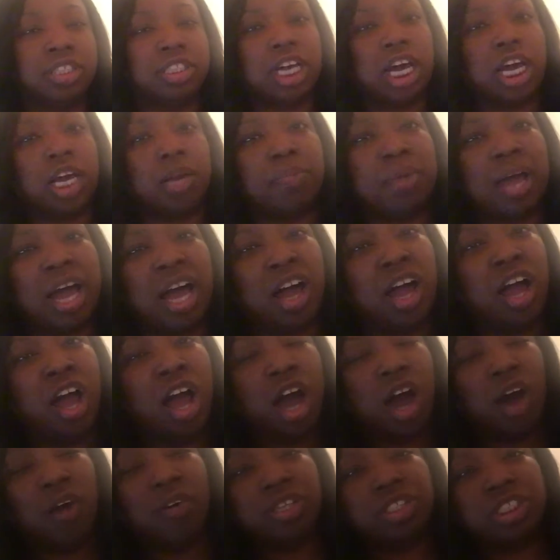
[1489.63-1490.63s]
talking about,
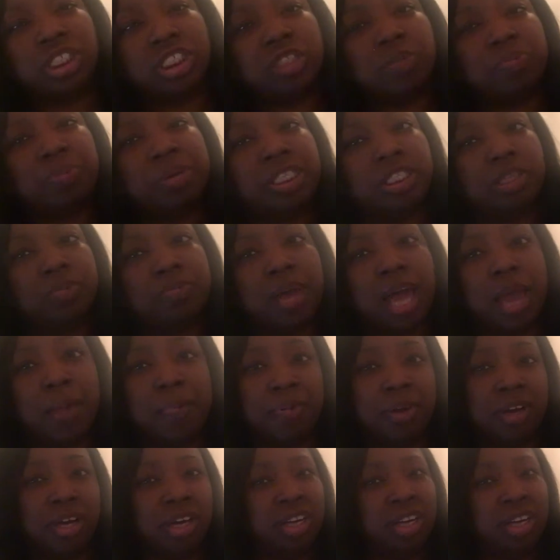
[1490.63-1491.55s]
oh, it's just a piece of paper.